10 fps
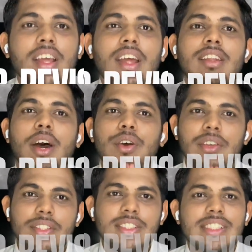Now,
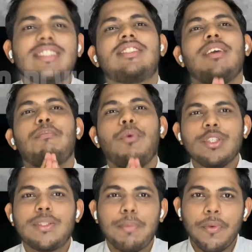revision is the
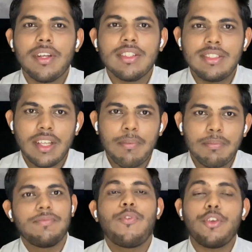most pivotal step
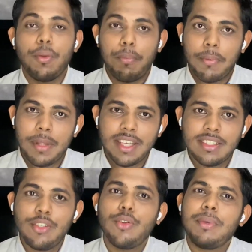for your
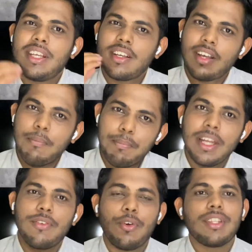preparation to be
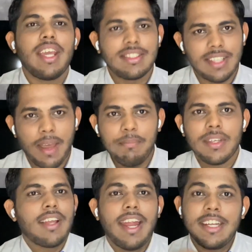complete for the exam,
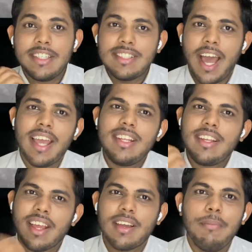and it is highly
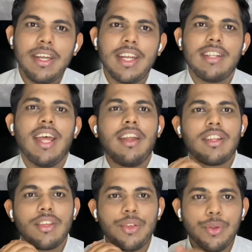recommended that
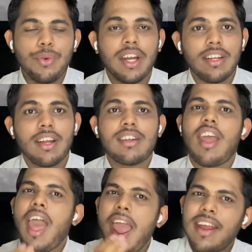you conduct
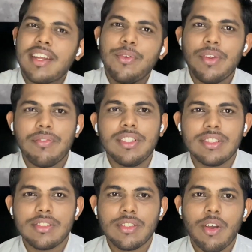active
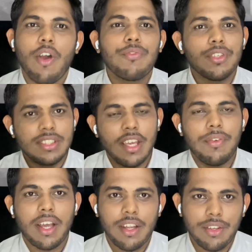revision of your CFA
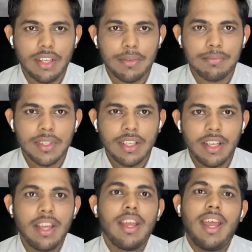curriculum.
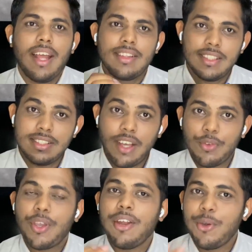And this is how you
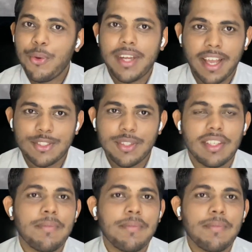can do it actually.